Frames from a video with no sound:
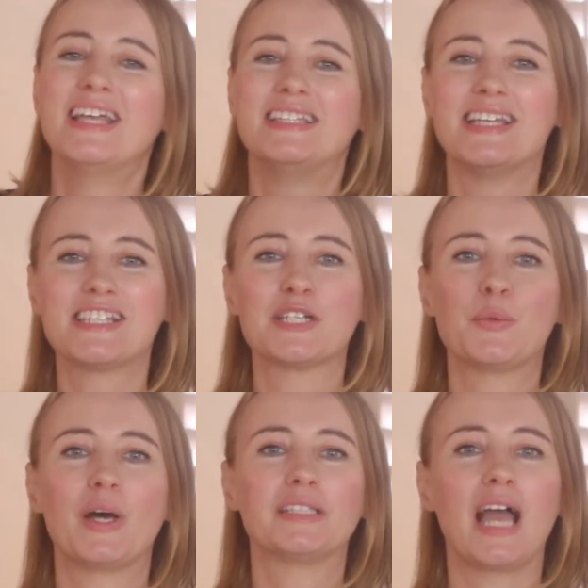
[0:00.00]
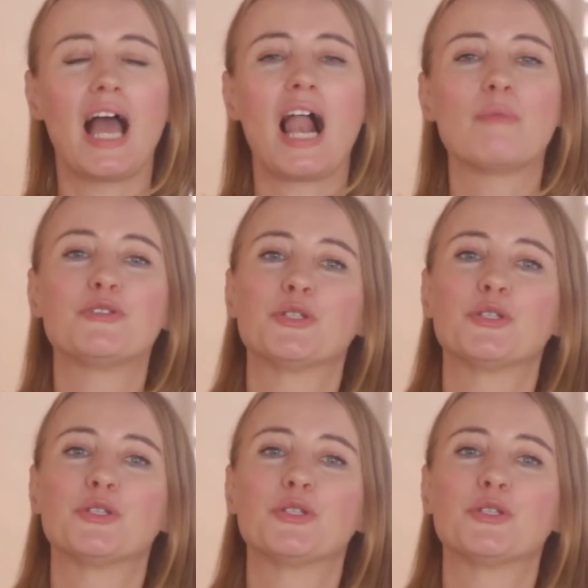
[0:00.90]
This silhouette helps to